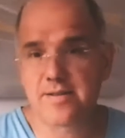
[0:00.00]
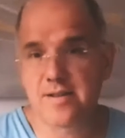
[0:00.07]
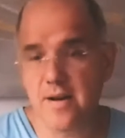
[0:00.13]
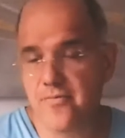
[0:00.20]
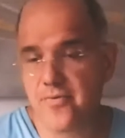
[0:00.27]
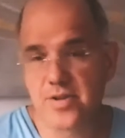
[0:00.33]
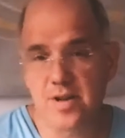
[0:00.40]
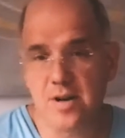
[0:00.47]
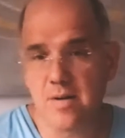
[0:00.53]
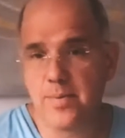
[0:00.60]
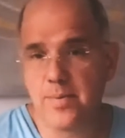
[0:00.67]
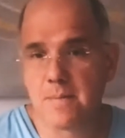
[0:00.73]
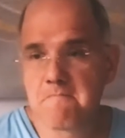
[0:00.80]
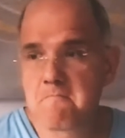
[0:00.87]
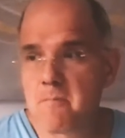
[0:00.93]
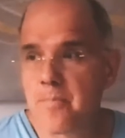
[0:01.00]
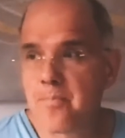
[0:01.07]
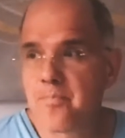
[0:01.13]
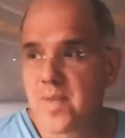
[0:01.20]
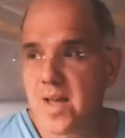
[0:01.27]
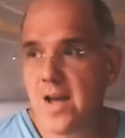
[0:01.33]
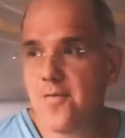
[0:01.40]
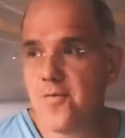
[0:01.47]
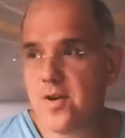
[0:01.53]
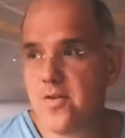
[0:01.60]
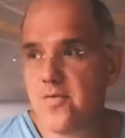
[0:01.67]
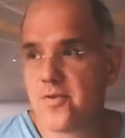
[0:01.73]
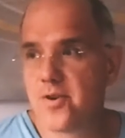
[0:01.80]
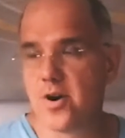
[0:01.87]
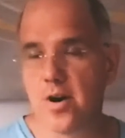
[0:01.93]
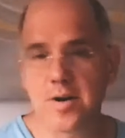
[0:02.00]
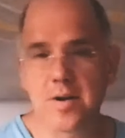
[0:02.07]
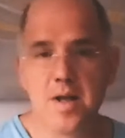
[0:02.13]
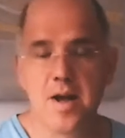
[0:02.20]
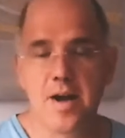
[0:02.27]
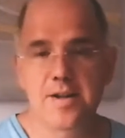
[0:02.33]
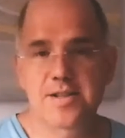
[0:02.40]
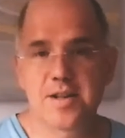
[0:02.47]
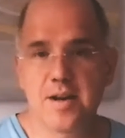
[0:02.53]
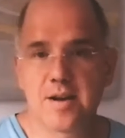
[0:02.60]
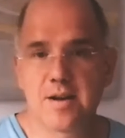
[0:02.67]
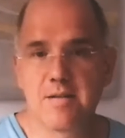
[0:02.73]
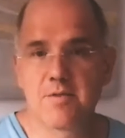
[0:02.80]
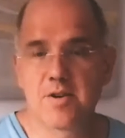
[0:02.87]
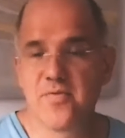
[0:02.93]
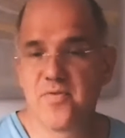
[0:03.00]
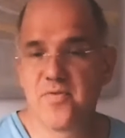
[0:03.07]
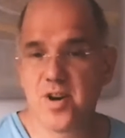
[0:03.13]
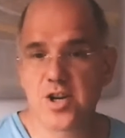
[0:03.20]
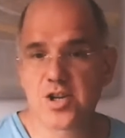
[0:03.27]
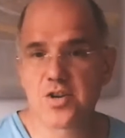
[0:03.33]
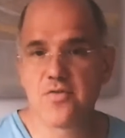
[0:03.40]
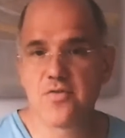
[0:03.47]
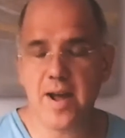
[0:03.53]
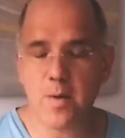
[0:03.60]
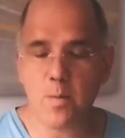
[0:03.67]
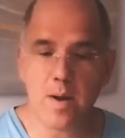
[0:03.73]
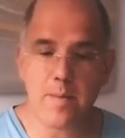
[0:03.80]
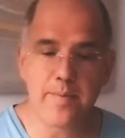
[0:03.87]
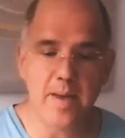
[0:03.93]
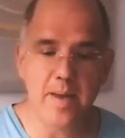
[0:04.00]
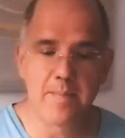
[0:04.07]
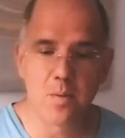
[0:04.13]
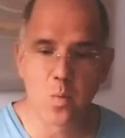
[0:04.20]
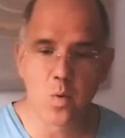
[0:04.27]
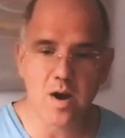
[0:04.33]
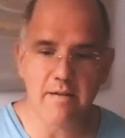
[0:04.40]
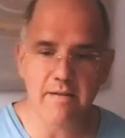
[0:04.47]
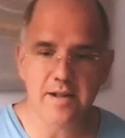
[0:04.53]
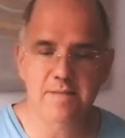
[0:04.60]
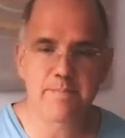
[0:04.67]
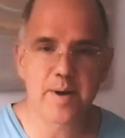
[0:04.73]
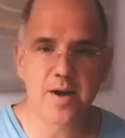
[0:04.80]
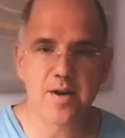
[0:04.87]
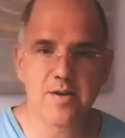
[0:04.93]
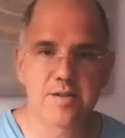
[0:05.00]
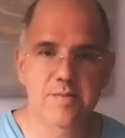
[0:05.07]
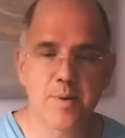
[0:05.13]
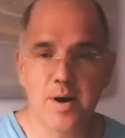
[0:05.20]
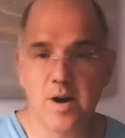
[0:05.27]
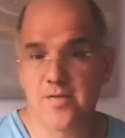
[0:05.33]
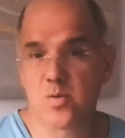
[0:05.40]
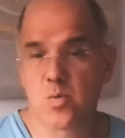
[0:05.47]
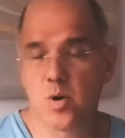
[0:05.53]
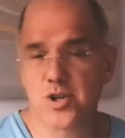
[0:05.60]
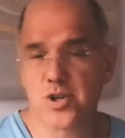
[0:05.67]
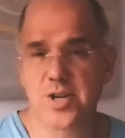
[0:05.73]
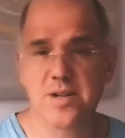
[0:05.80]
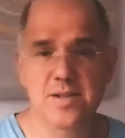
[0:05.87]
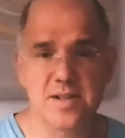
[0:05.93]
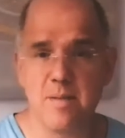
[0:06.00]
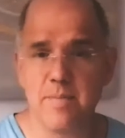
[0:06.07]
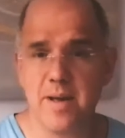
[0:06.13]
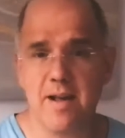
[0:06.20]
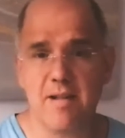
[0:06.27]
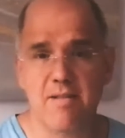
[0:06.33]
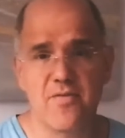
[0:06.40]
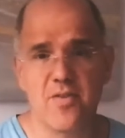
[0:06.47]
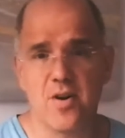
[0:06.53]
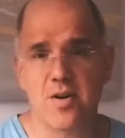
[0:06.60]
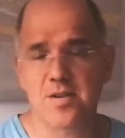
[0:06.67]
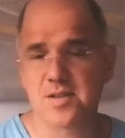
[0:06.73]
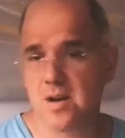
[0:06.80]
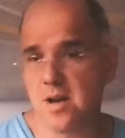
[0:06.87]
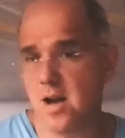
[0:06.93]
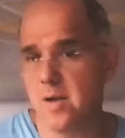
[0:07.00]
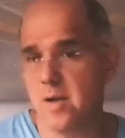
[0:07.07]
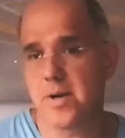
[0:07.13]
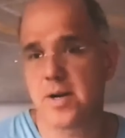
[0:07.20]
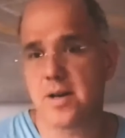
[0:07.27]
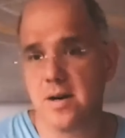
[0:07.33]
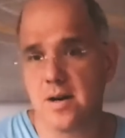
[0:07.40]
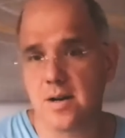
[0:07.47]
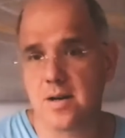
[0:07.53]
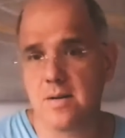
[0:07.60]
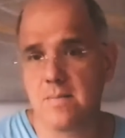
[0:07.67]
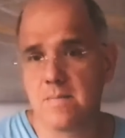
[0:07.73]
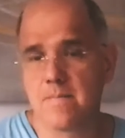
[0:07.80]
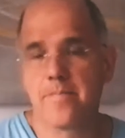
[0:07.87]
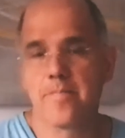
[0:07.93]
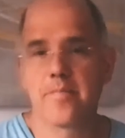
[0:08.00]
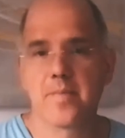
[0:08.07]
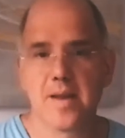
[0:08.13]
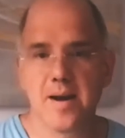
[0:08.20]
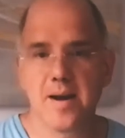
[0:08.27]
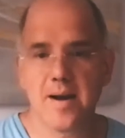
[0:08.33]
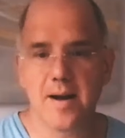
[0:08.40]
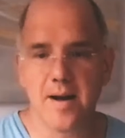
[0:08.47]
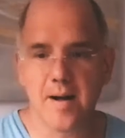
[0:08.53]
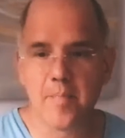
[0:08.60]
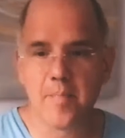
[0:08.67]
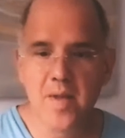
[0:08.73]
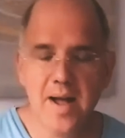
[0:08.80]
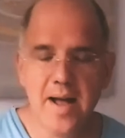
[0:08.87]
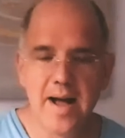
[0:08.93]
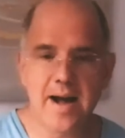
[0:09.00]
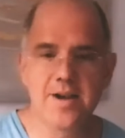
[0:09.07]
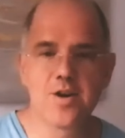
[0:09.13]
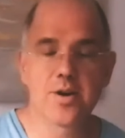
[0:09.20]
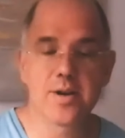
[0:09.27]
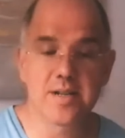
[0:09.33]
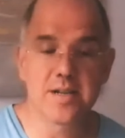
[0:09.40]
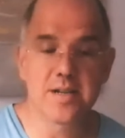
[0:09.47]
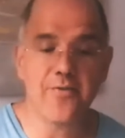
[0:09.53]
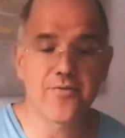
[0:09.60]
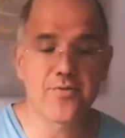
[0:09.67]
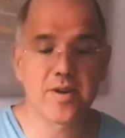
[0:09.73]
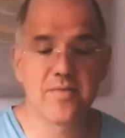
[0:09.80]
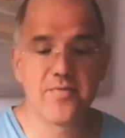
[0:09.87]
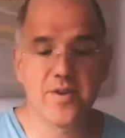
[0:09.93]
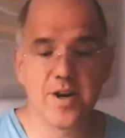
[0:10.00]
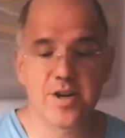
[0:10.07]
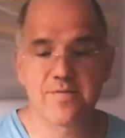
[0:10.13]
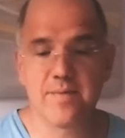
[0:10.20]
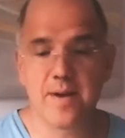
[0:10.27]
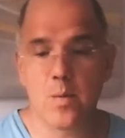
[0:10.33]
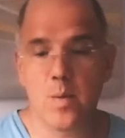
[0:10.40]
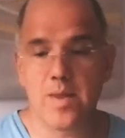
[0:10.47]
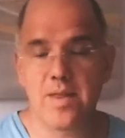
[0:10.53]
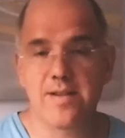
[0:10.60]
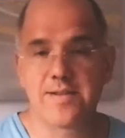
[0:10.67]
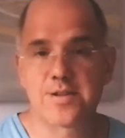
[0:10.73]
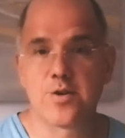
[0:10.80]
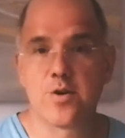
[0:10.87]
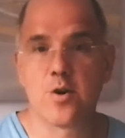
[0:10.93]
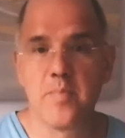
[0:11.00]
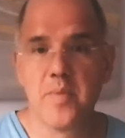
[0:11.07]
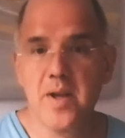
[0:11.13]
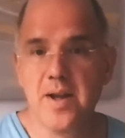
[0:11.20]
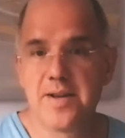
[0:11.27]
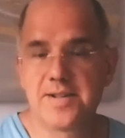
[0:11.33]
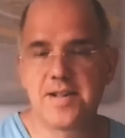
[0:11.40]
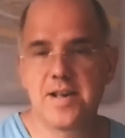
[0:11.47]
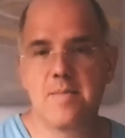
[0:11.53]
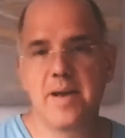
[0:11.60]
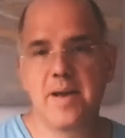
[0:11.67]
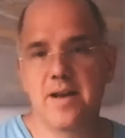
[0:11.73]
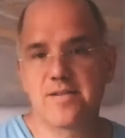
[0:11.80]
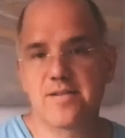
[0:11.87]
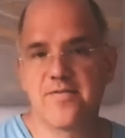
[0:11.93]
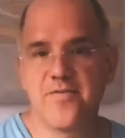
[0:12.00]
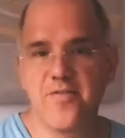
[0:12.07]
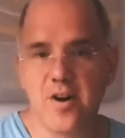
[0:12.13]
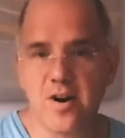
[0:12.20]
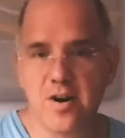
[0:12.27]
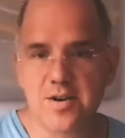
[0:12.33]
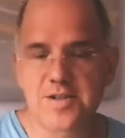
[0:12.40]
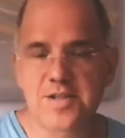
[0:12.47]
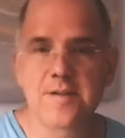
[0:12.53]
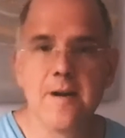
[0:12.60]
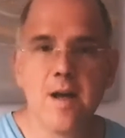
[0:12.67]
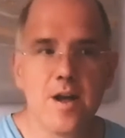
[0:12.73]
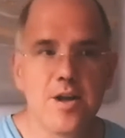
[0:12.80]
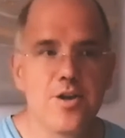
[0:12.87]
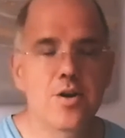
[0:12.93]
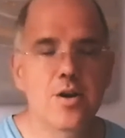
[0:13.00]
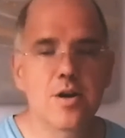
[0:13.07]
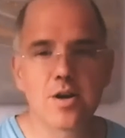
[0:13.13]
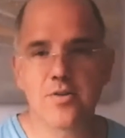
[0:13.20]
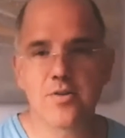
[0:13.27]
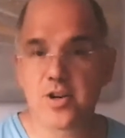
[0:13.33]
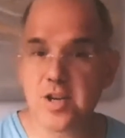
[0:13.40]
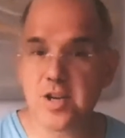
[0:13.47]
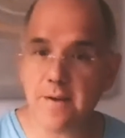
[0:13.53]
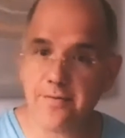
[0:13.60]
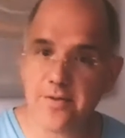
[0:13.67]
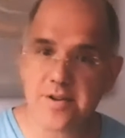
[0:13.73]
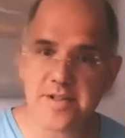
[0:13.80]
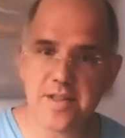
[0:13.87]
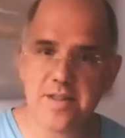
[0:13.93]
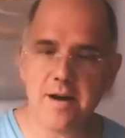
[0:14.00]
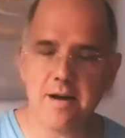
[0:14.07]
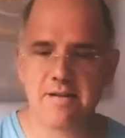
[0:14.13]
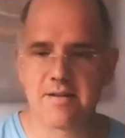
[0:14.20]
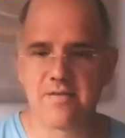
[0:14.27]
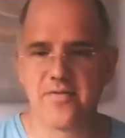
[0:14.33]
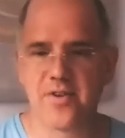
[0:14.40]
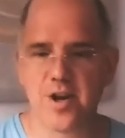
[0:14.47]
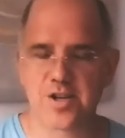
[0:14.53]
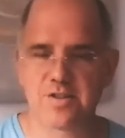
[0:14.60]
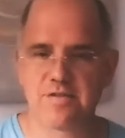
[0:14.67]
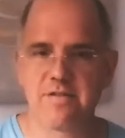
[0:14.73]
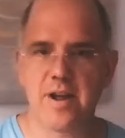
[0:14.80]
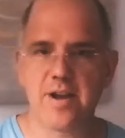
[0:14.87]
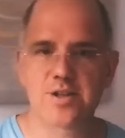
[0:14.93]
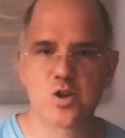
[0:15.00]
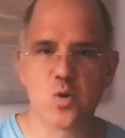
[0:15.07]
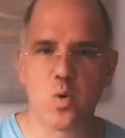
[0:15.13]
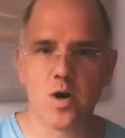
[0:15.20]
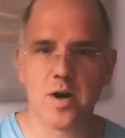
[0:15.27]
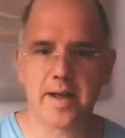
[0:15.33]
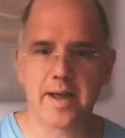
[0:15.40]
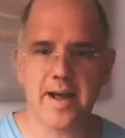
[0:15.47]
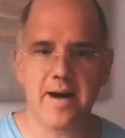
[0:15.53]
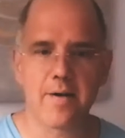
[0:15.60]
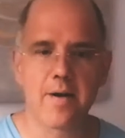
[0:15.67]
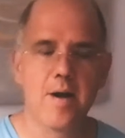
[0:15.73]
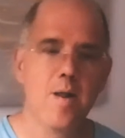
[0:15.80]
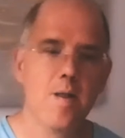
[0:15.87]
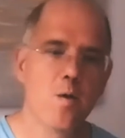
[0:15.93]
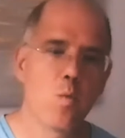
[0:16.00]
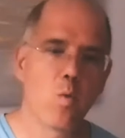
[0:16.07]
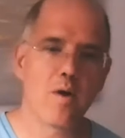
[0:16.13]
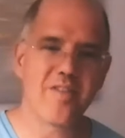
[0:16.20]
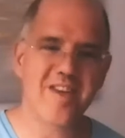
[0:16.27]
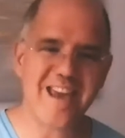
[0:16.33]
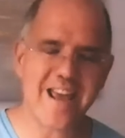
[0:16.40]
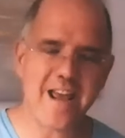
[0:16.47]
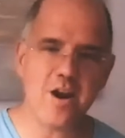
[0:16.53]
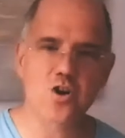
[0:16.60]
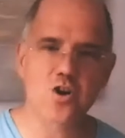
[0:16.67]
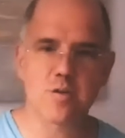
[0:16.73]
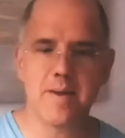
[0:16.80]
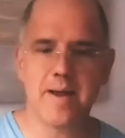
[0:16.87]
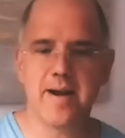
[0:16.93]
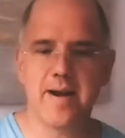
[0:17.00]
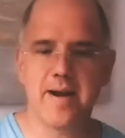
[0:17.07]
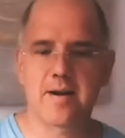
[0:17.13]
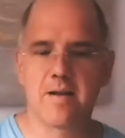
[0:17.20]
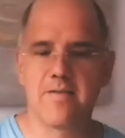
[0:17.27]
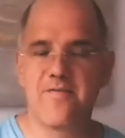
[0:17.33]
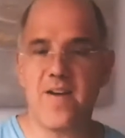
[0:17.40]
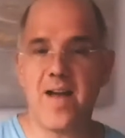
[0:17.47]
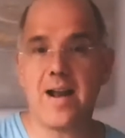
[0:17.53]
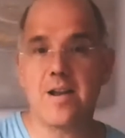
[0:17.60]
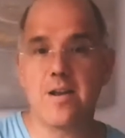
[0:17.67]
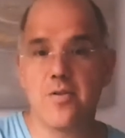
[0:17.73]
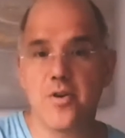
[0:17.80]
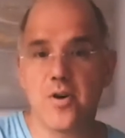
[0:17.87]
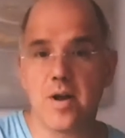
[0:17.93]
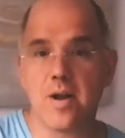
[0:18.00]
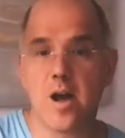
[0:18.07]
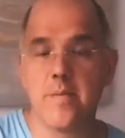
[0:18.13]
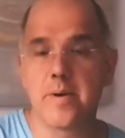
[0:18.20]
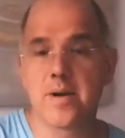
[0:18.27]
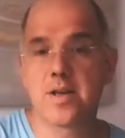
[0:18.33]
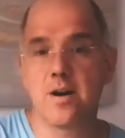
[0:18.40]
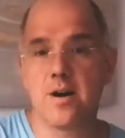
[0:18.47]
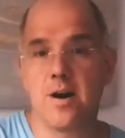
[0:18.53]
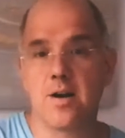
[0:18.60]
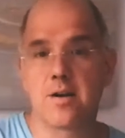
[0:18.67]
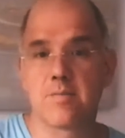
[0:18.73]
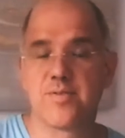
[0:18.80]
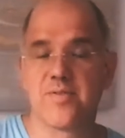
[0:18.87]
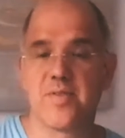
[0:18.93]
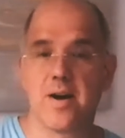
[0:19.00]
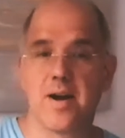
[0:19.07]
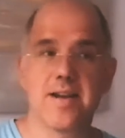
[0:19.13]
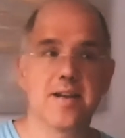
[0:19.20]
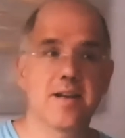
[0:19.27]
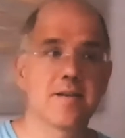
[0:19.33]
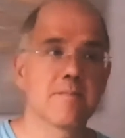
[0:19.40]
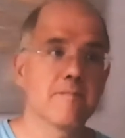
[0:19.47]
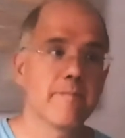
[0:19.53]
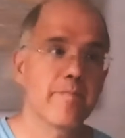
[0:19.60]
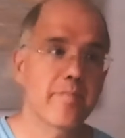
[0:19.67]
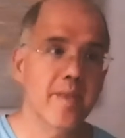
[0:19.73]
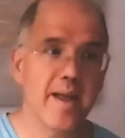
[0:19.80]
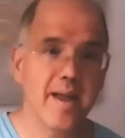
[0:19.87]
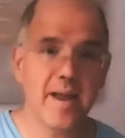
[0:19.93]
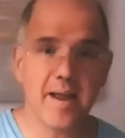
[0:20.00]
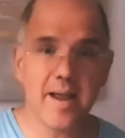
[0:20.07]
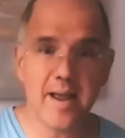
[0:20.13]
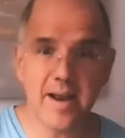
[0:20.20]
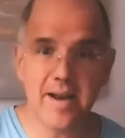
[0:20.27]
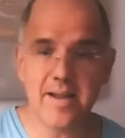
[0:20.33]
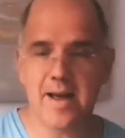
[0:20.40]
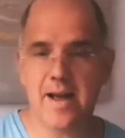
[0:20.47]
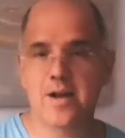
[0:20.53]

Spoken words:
So, for example, if you've got a certain conversion rate when people were exposed after watching CBS, Fox, and Home and Garden, and you've got a different conversion rate when they saw CBS and Fox, you can look at the difference in those conversion rates to work out what the incremental value that Home and Garden provided in that